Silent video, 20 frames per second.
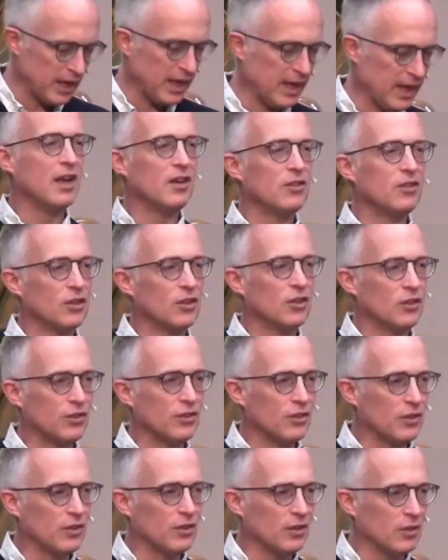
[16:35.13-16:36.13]
week by
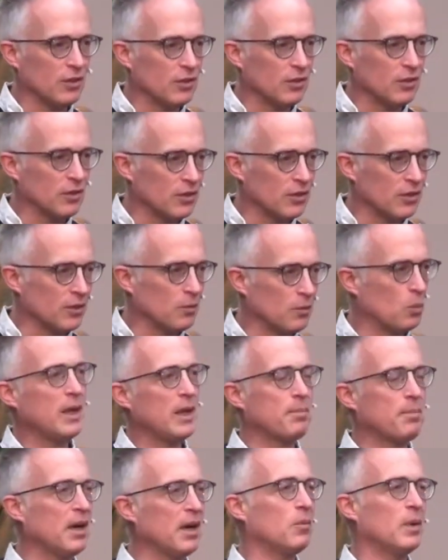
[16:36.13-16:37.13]
week, year by
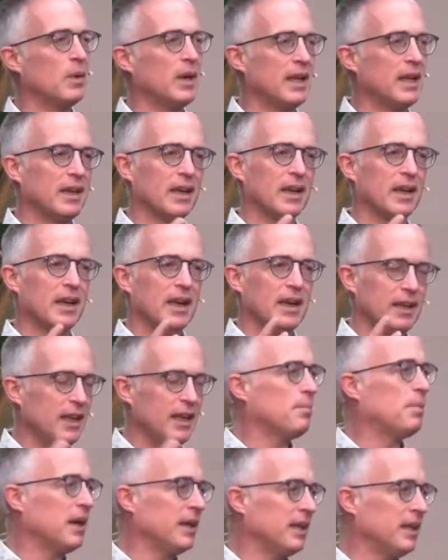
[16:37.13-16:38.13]
year,
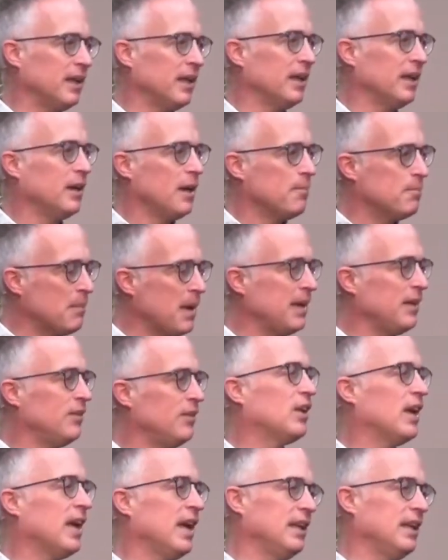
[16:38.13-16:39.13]
maintaining the
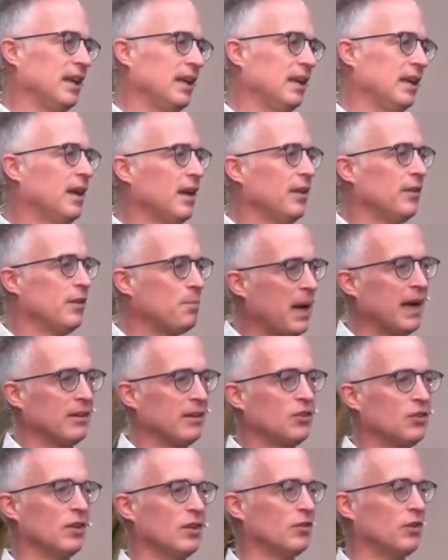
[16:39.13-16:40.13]
pattern of church that
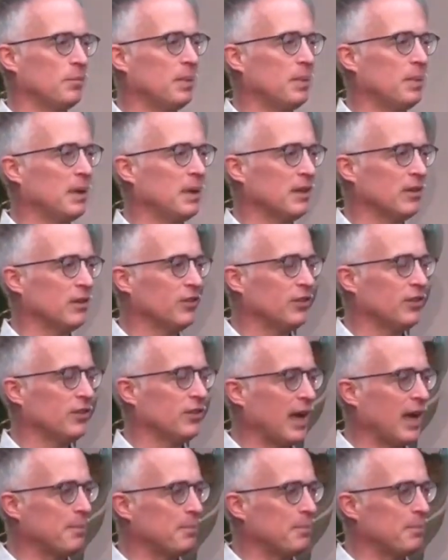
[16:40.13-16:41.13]
had been
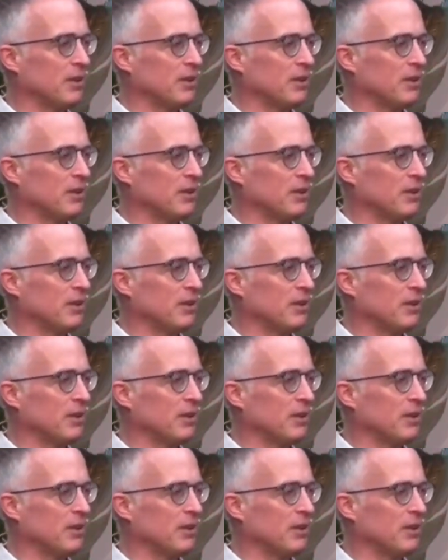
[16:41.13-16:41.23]
established.